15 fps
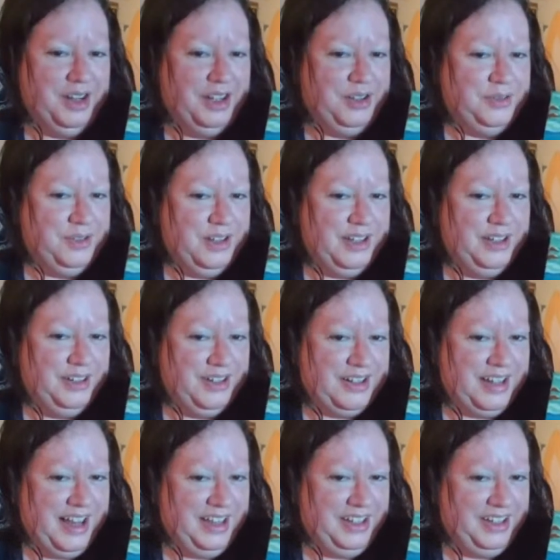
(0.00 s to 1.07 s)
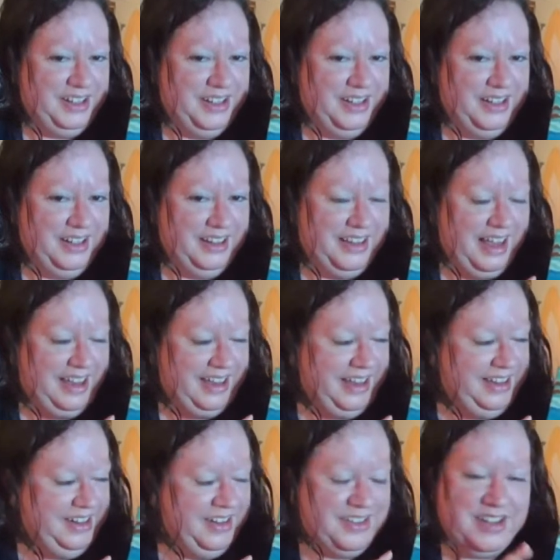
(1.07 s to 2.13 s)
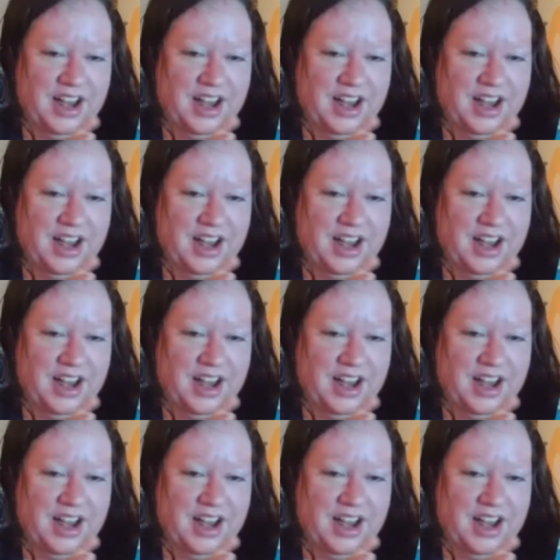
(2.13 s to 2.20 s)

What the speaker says: You really look like it's